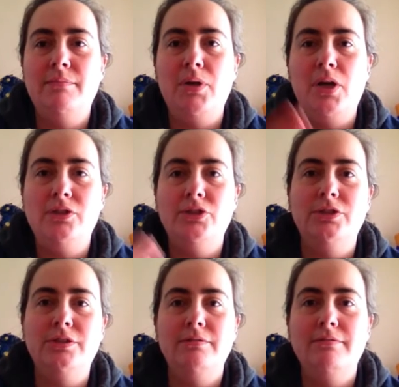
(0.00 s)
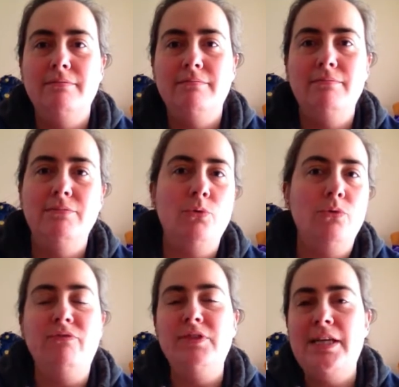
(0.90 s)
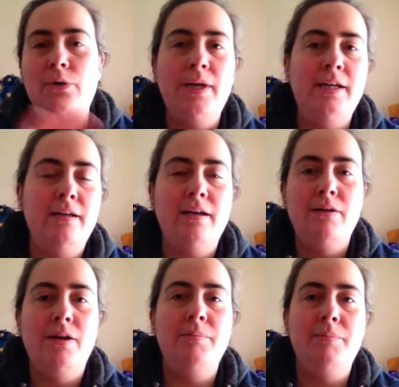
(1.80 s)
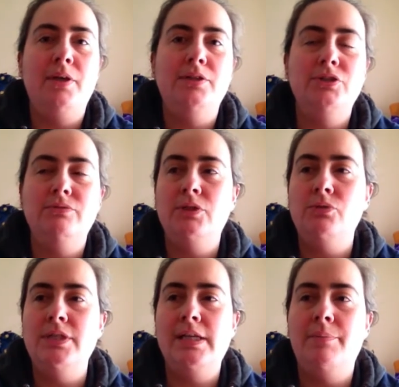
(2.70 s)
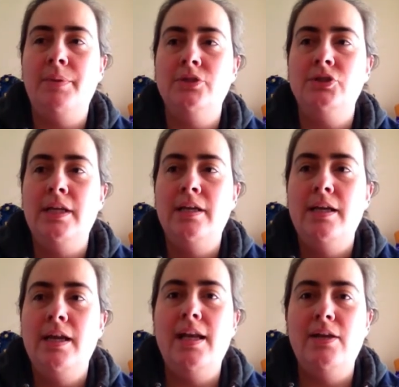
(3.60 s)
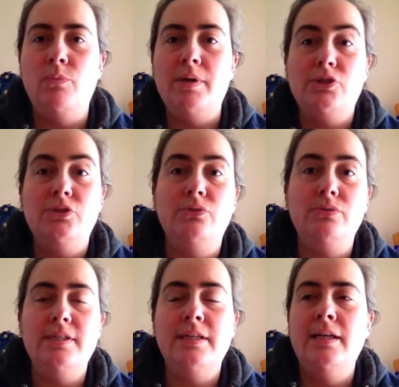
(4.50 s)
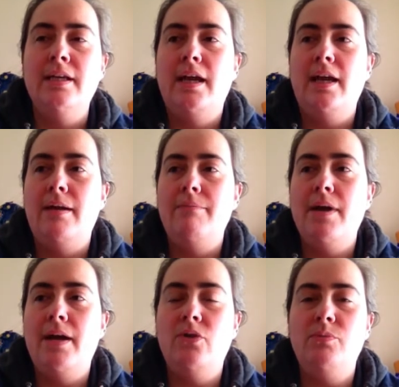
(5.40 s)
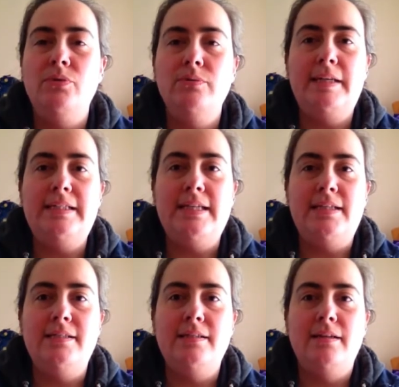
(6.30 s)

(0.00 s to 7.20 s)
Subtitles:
Plush, or the videoing at Plush, the recording at Plush, a little bit short, and I probably did,